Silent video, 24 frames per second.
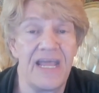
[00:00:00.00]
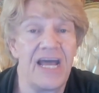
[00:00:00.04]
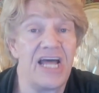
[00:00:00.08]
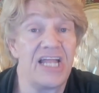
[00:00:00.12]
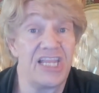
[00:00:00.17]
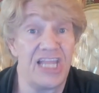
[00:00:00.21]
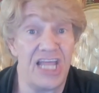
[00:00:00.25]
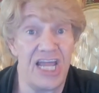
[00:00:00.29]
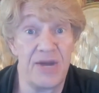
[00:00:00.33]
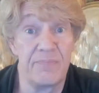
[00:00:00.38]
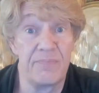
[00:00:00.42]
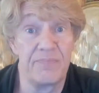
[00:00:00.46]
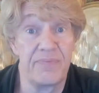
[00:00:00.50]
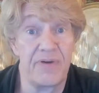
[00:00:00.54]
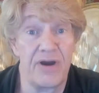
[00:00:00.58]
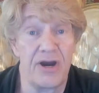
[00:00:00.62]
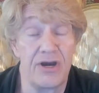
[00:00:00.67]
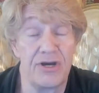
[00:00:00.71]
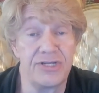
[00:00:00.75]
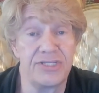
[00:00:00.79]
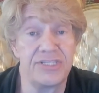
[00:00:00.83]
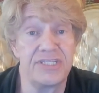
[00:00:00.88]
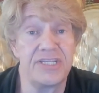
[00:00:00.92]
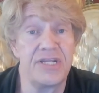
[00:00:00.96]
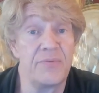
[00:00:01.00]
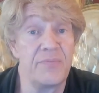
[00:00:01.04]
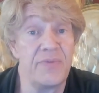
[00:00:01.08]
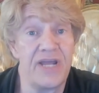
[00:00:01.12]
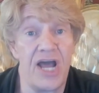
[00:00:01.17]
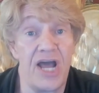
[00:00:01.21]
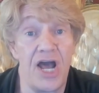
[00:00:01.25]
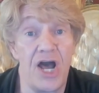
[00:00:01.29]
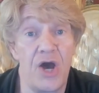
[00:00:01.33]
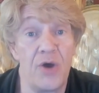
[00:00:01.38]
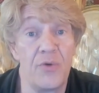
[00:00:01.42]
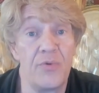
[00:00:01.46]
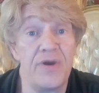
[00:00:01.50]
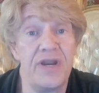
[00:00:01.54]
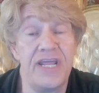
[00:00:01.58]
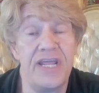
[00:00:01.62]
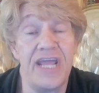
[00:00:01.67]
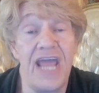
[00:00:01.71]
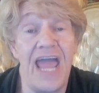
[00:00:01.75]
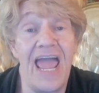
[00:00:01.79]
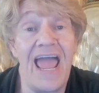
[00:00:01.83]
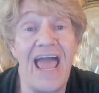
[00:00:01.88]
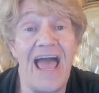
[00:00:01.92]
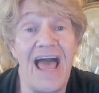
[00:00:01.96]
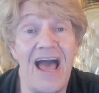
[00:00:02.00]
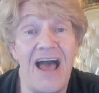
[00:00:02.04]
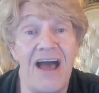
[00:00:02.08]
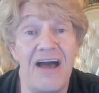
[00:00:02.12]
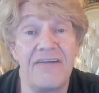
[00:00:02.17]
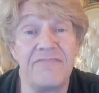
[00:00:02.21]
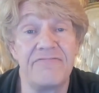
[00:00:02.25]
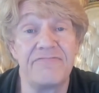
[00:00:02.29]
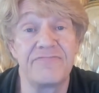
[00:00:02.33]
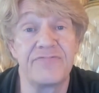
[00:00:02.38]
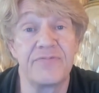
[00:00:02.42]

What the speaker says: lamp parts that we already have